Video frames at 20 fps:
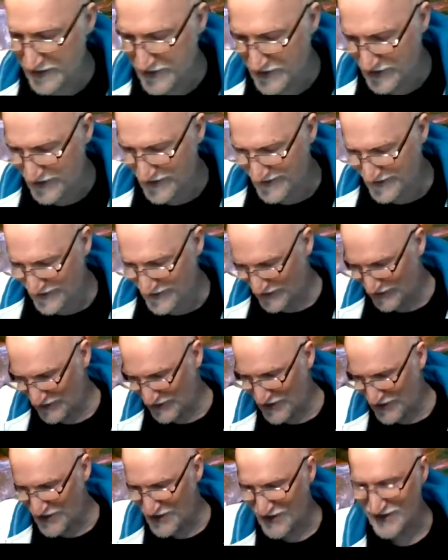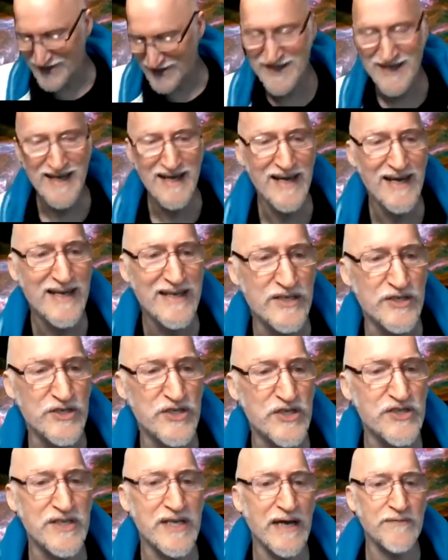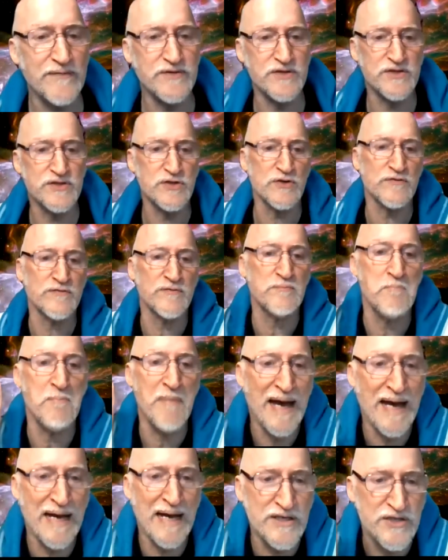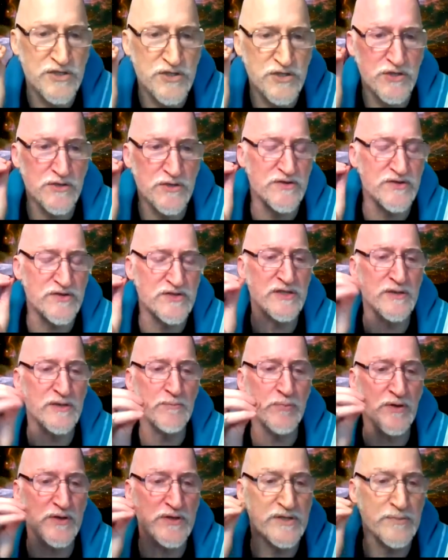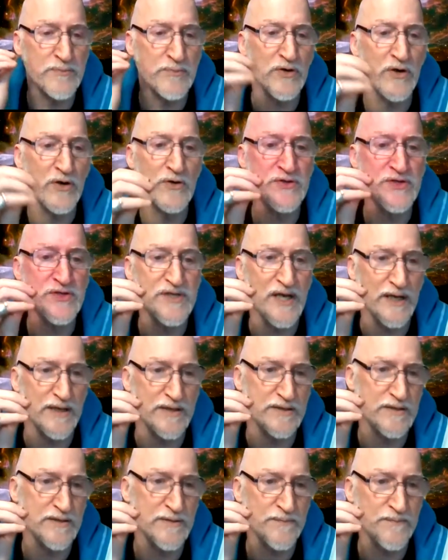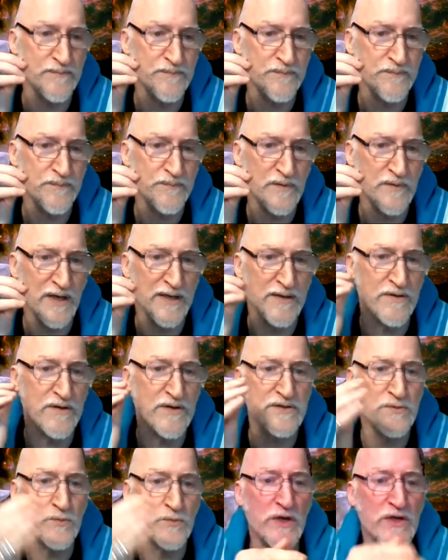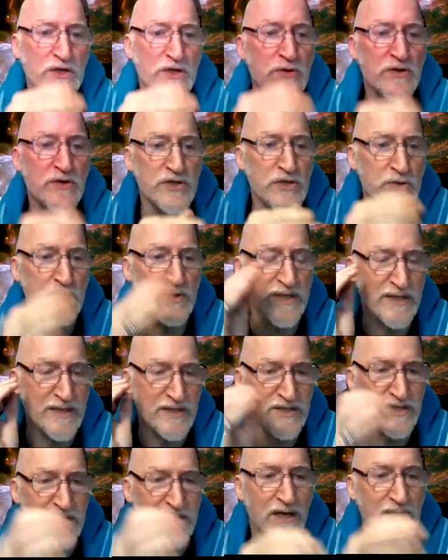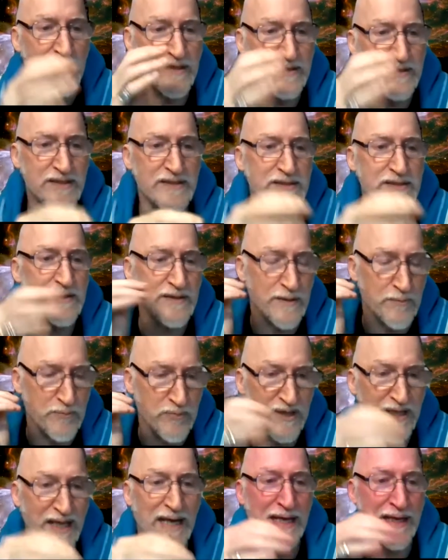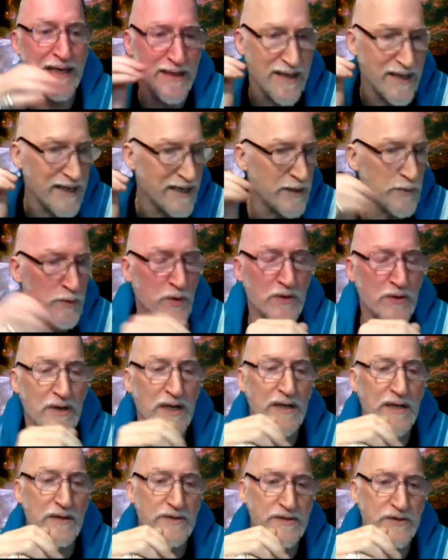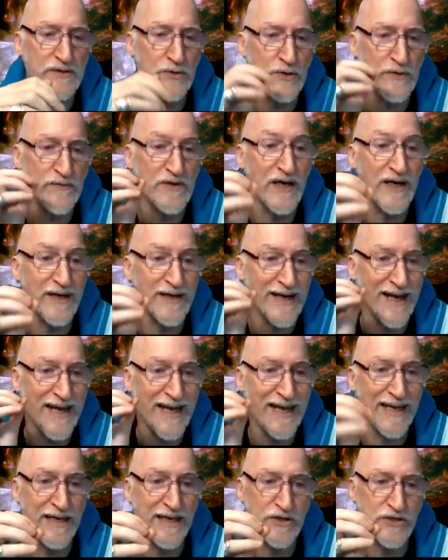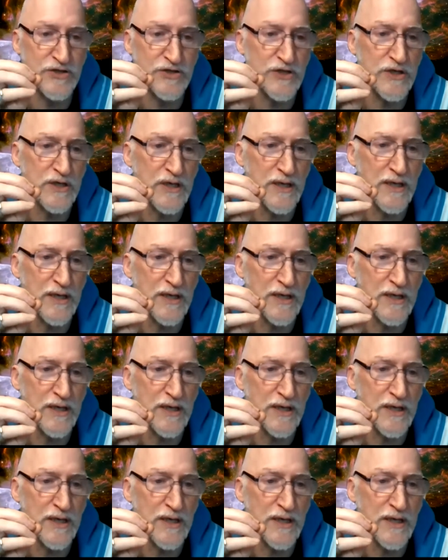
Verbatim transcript: got all along. You just have to sort of master the simplest process. Like this, what you're doing does not exist on the planet anywhere else. So you've got an edge